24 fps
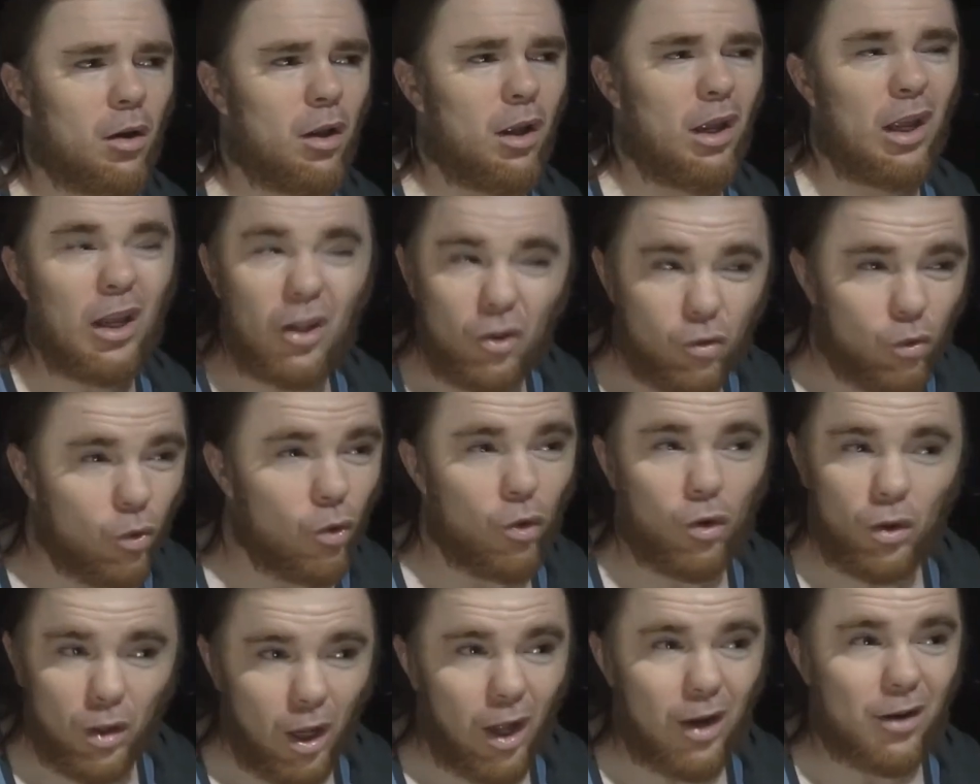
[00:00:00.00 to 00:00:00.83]

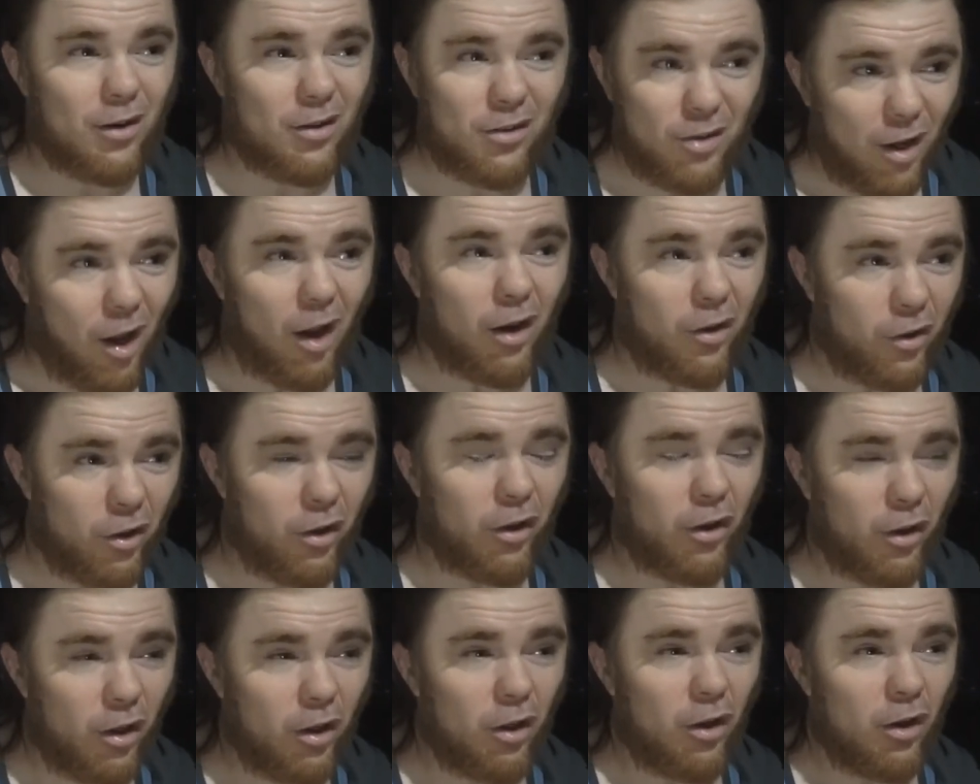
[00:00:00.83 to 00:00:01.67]
Israel
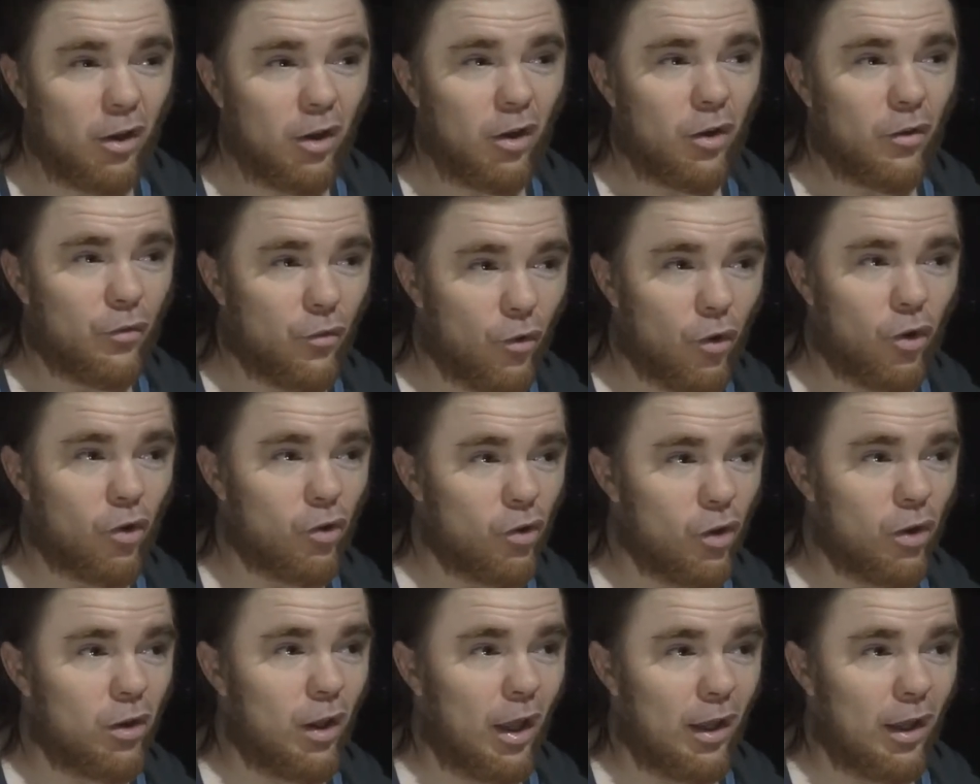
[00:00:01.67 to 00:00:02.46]
Adesanya versus